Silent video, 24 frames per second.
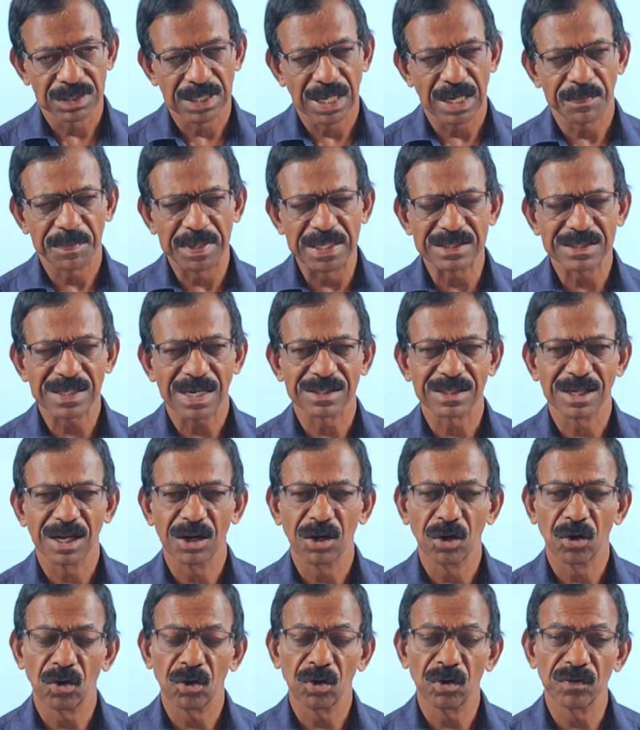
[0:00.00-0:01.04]
that means at the
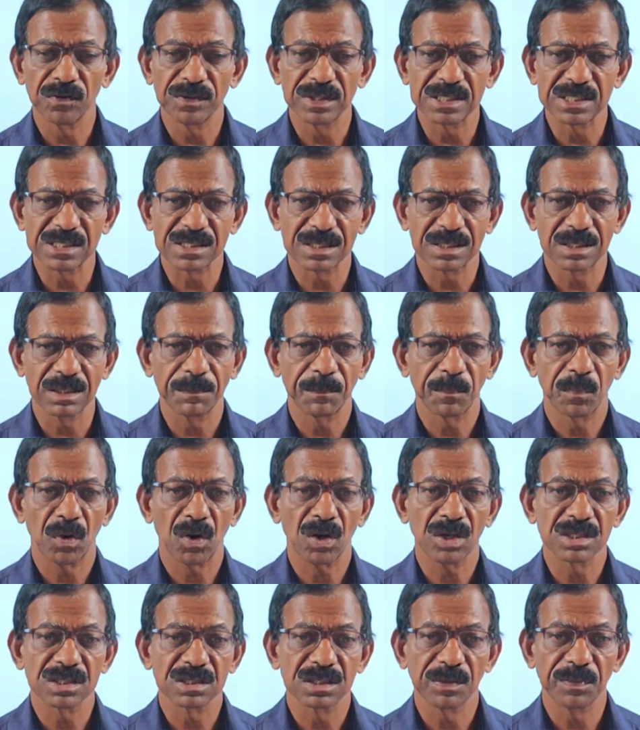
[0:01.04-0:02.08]
lowest
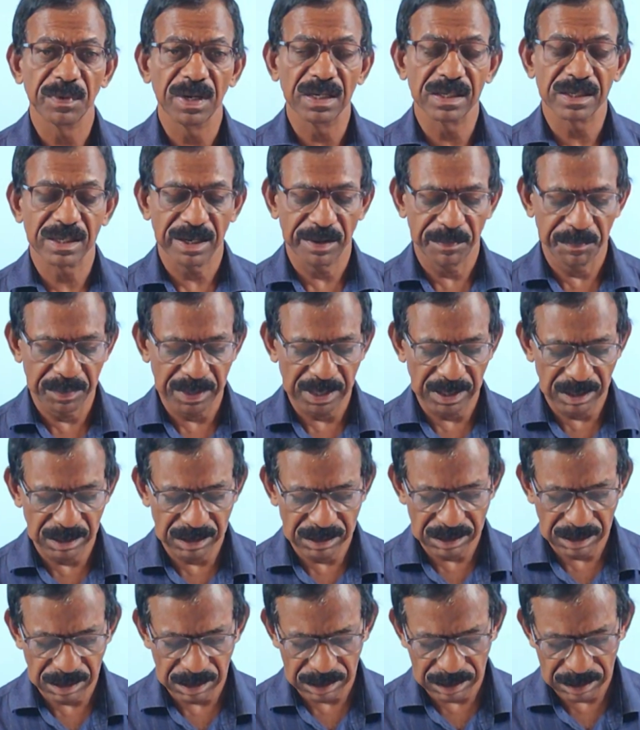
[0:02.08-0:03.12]
possible
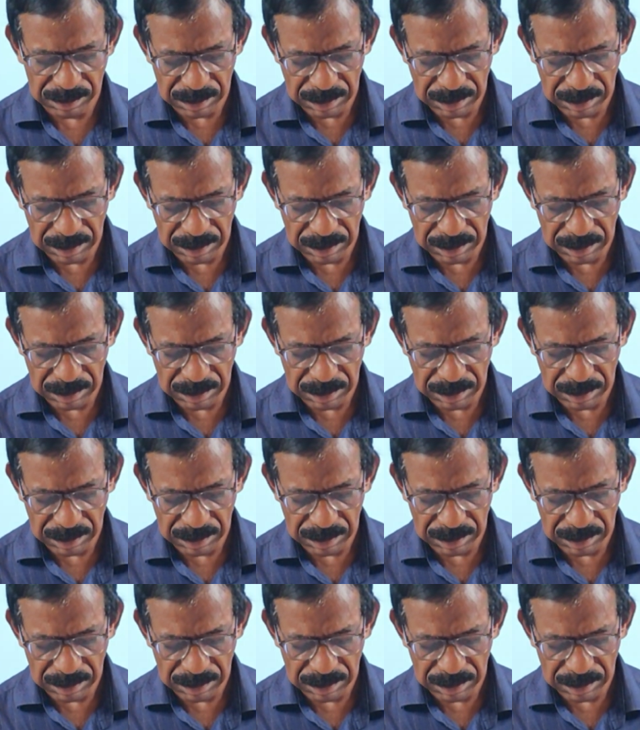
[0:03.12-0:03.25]
temperature,